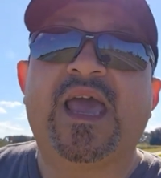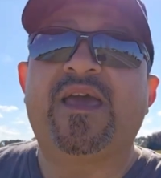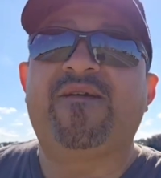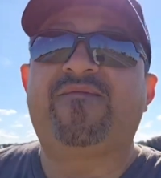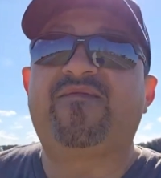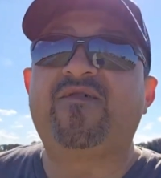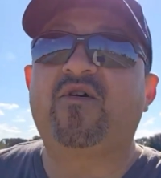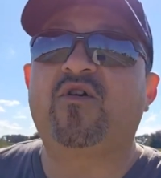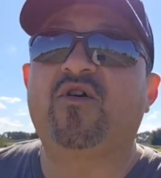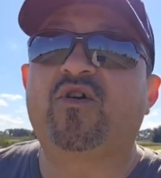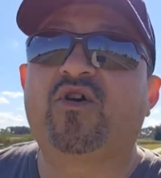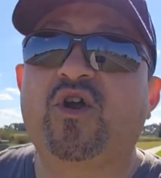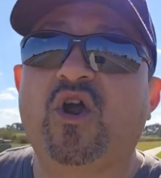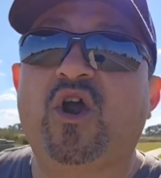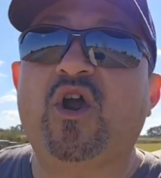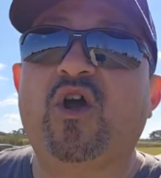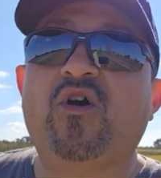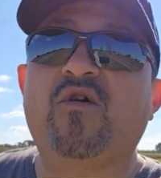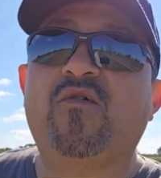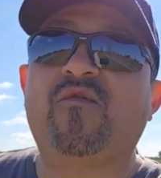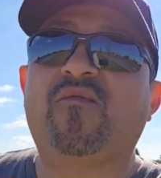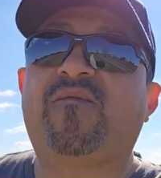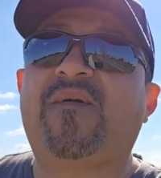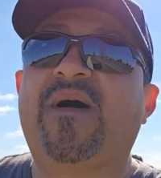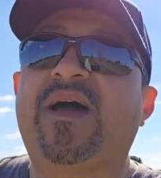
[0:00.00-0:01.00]
If you're a
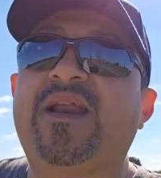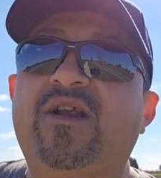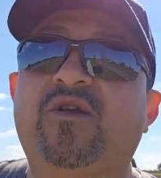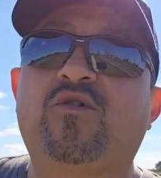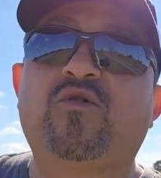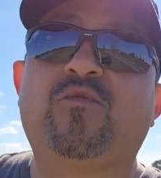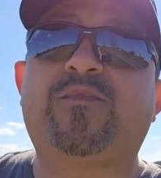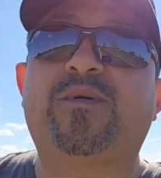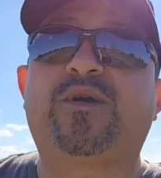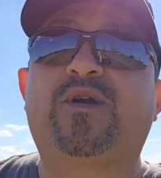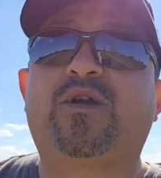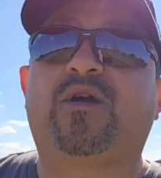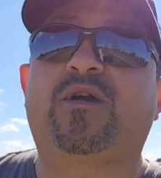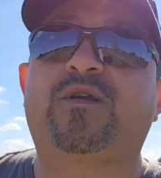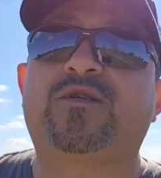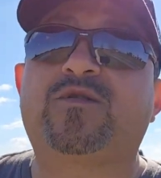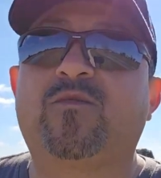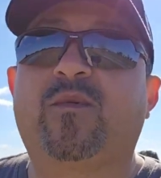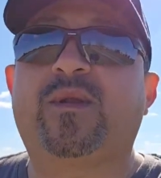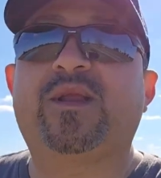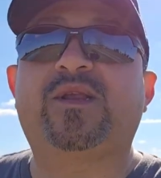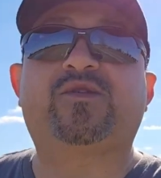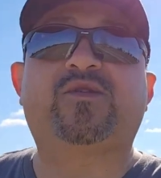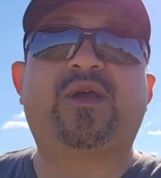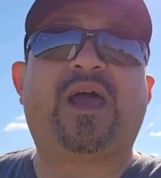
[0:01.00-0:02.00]
girl, find a group of girls
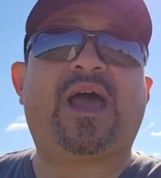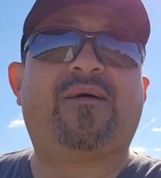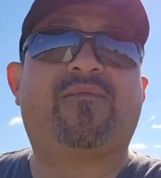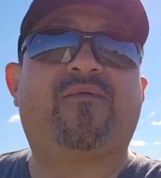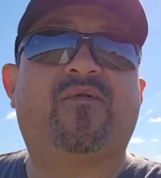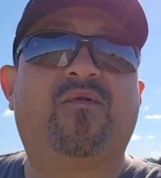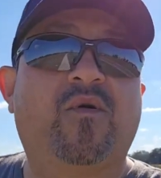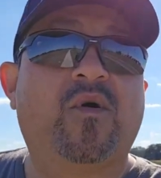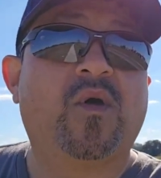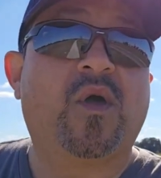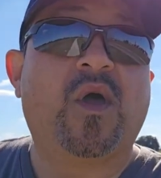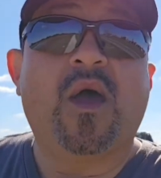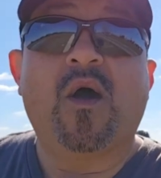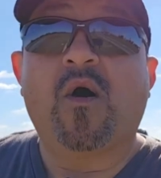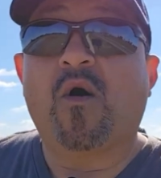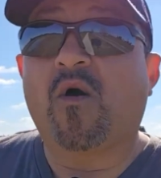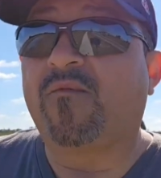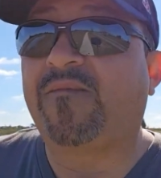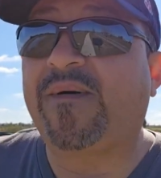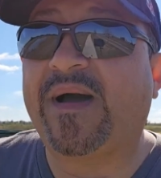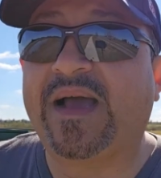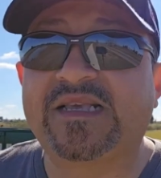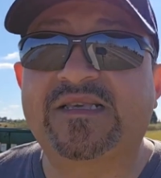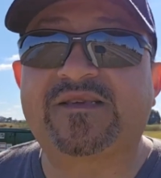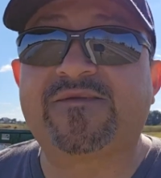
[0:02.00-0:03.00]
who want to travel.
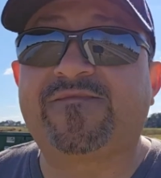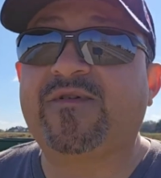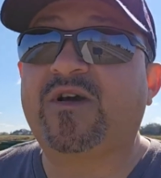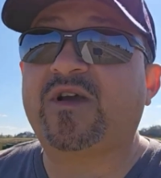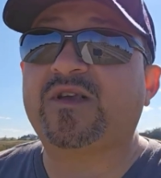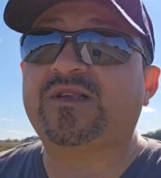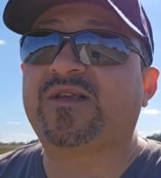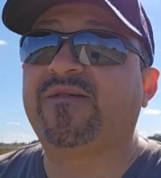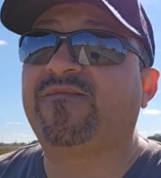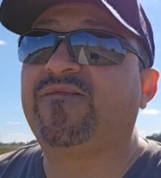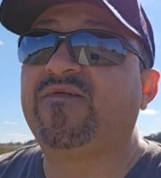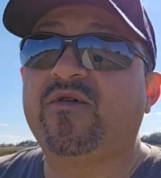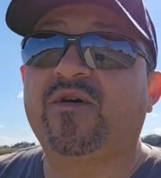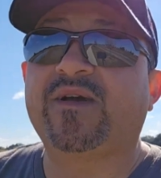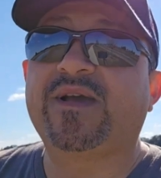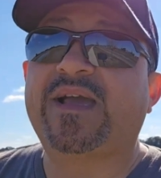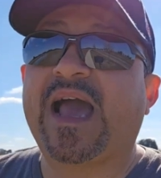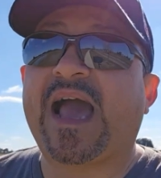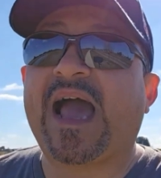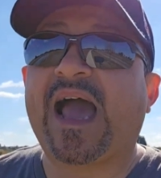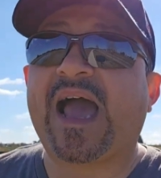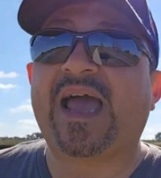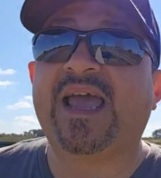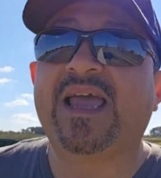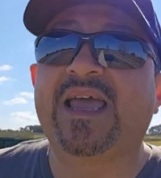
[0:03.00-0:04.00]
Or vice versa. If you're a
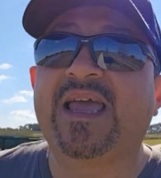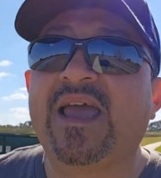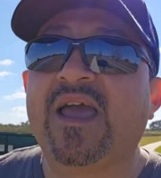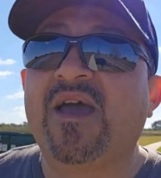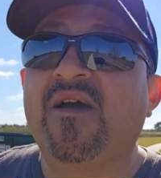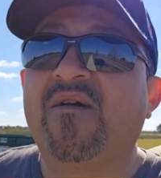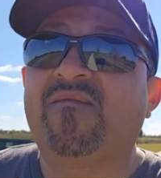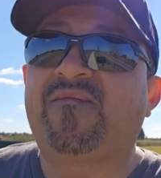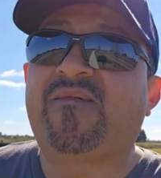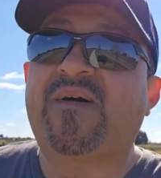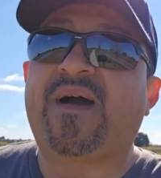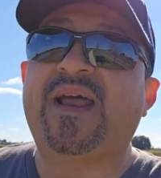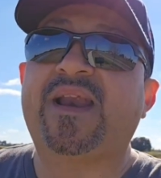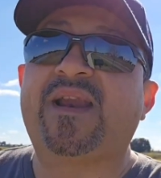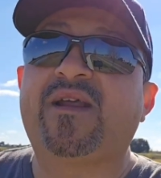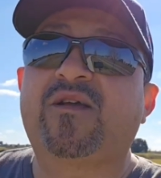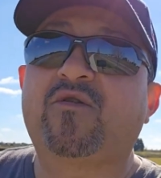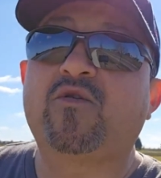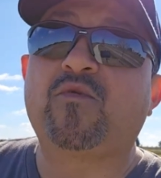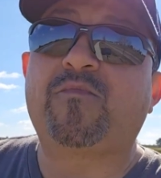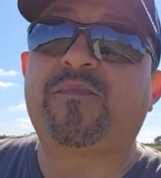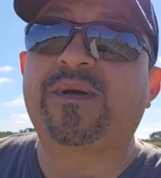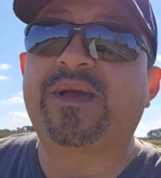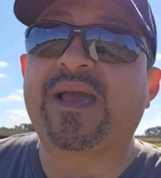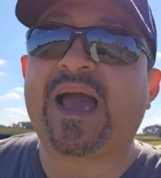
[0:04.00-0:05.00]
guy, find a
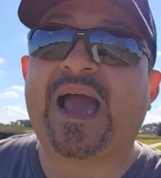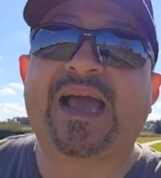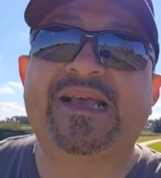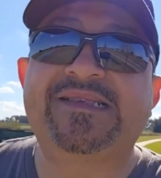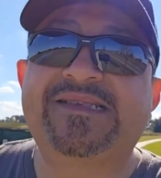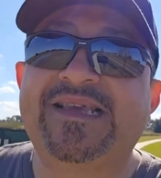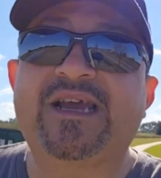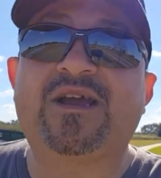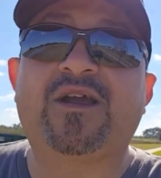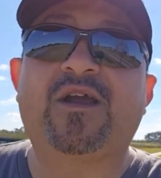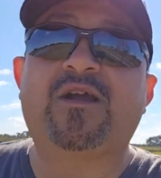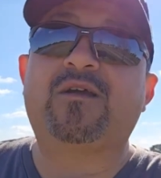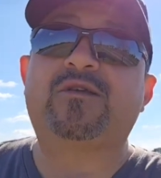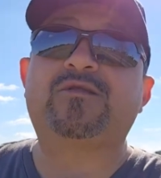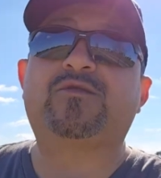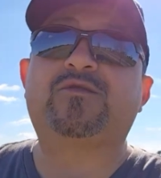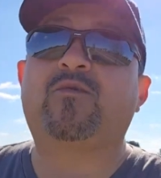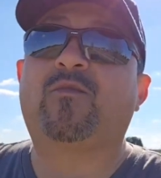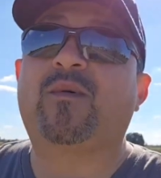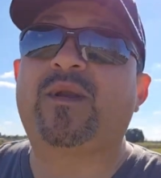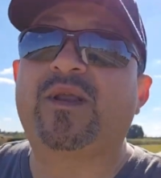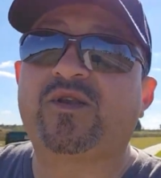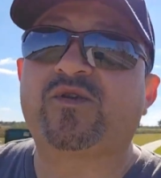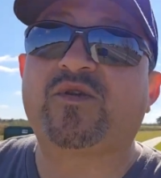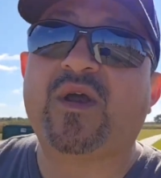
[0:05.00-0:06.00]
group of guys and girls
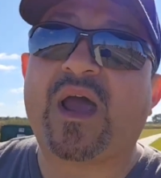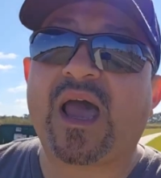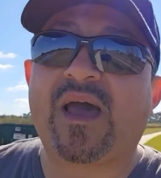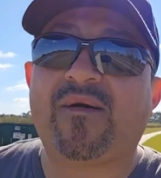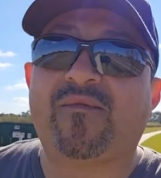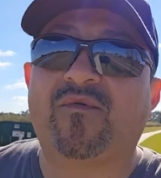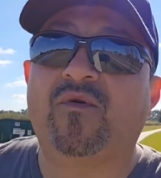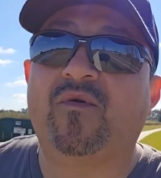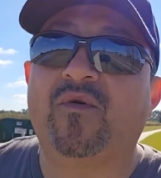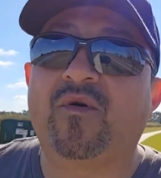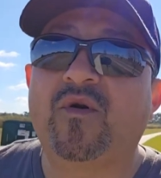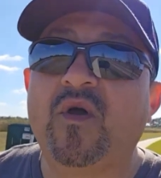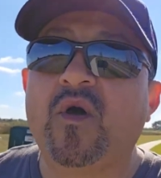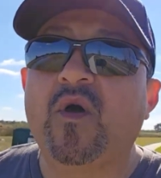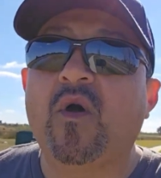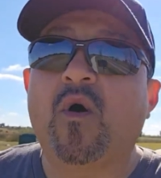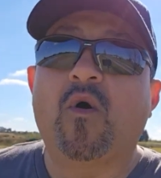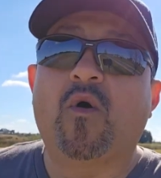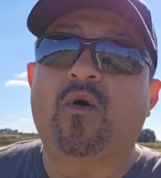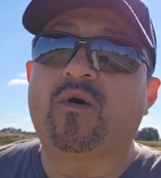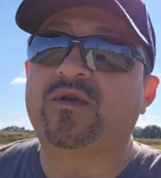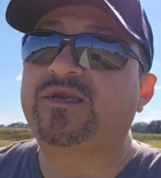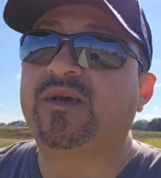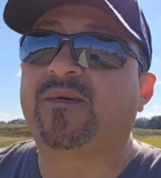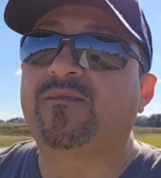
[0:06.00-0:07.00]
who want to travel.
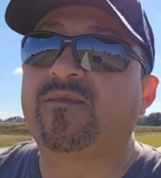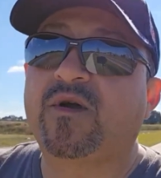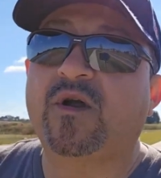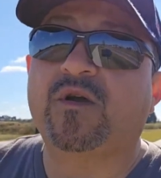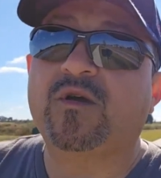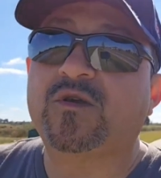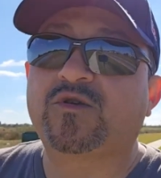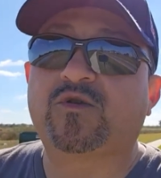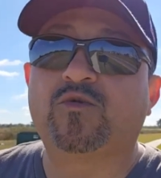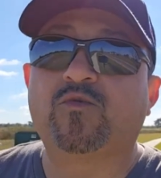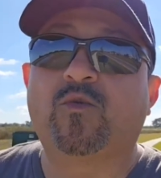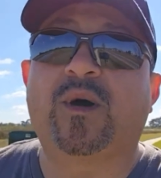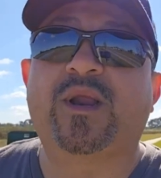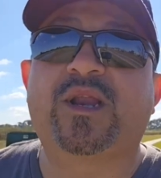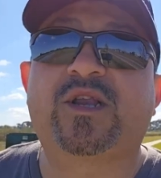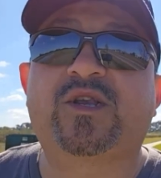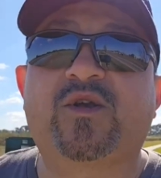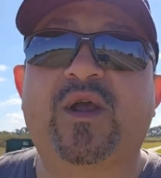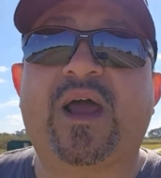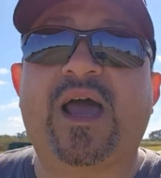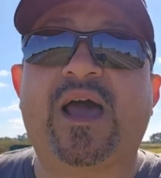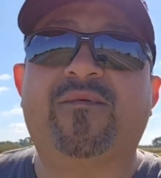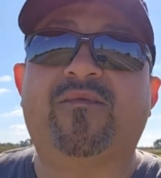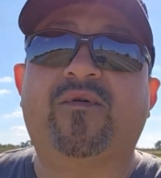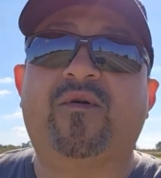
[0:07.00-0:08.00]
Or some girls who want to
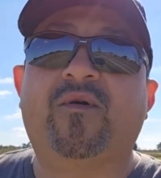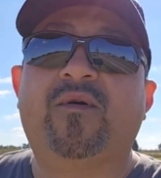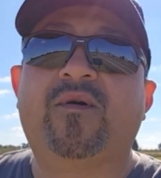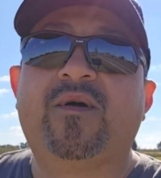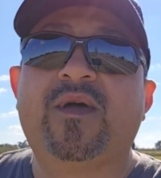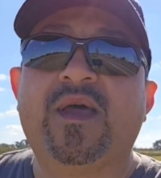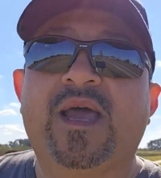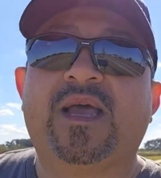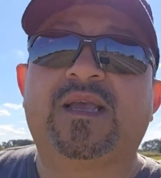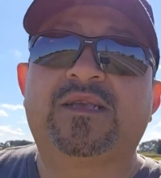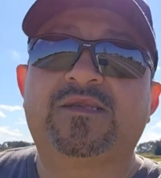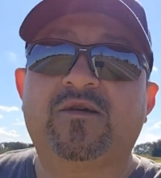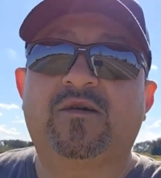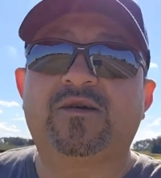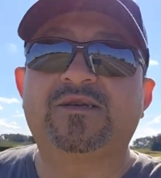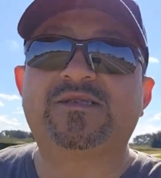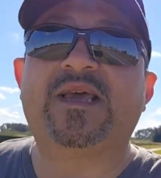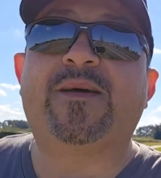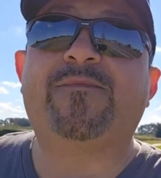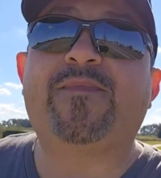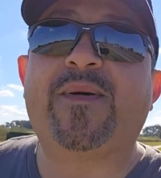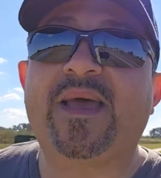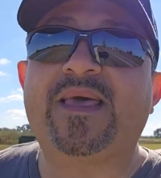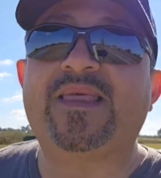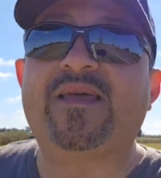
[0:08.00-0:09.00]
travel. As long as
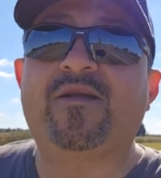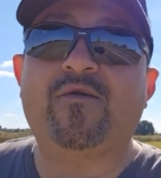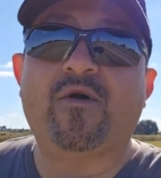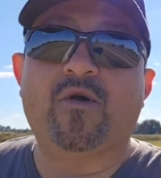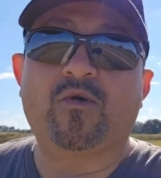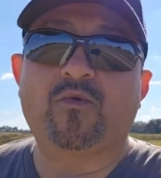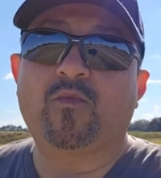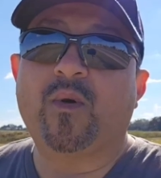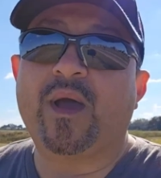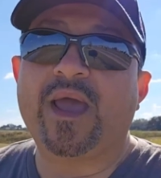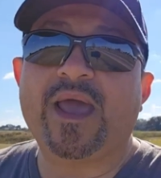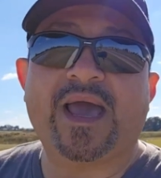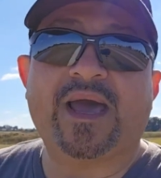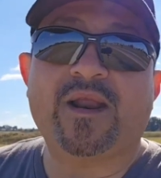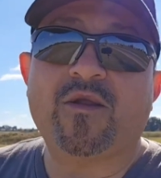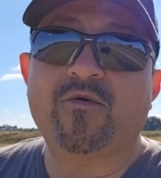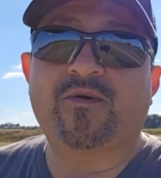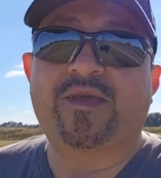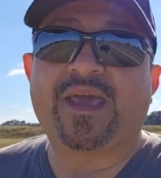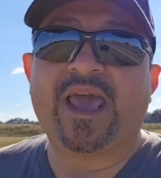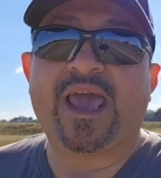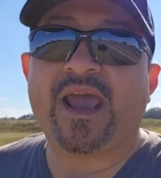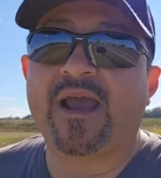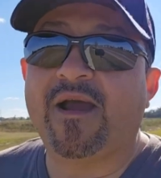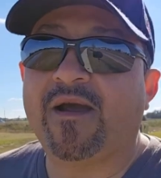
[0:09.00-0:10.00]
they pay their own way, I
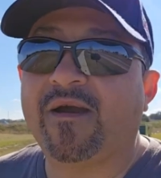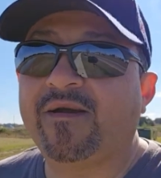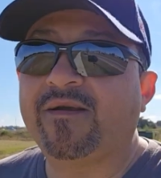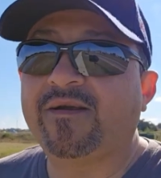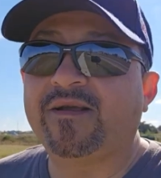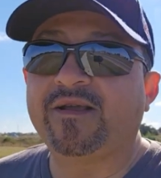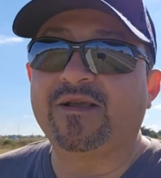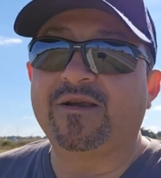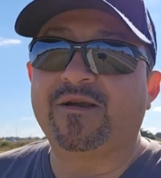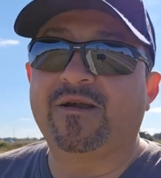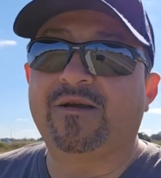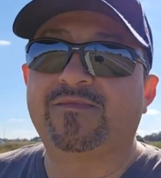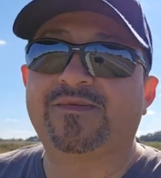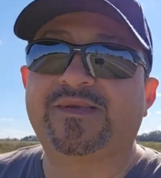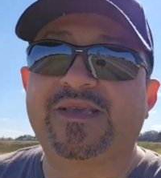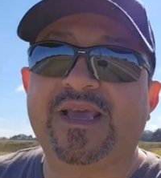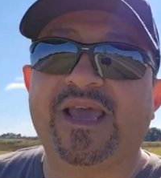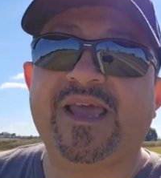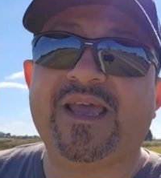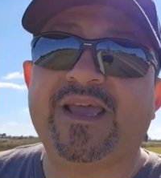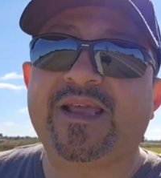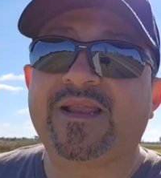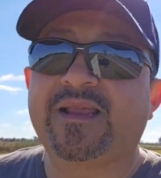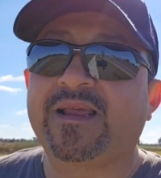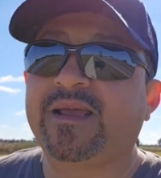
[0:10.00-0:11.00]
don't care. You know what I'm
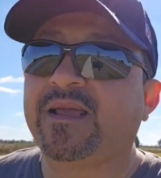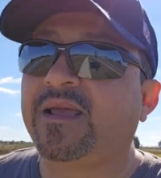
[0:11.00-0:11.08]
saying?